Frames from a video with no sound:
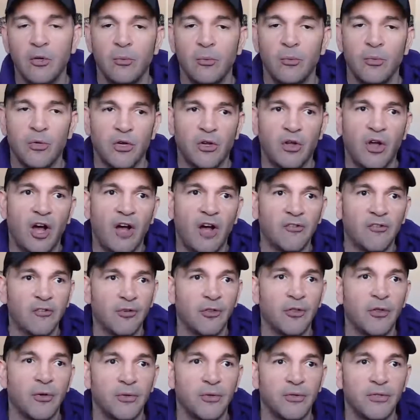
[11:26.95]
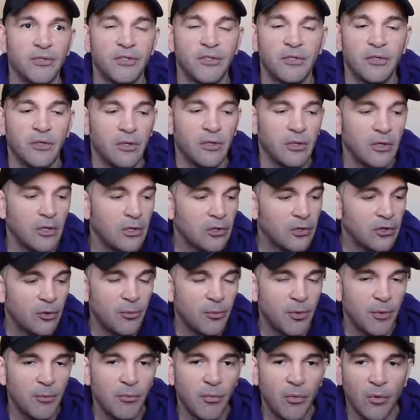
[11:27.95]
But I'll offer those in a little
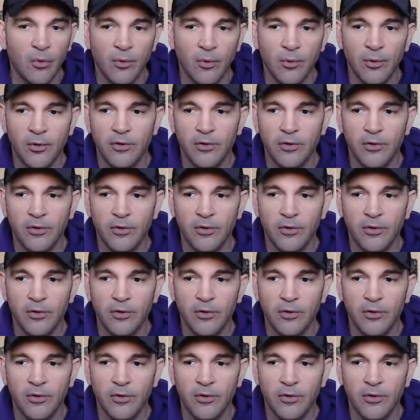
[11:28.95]
bit more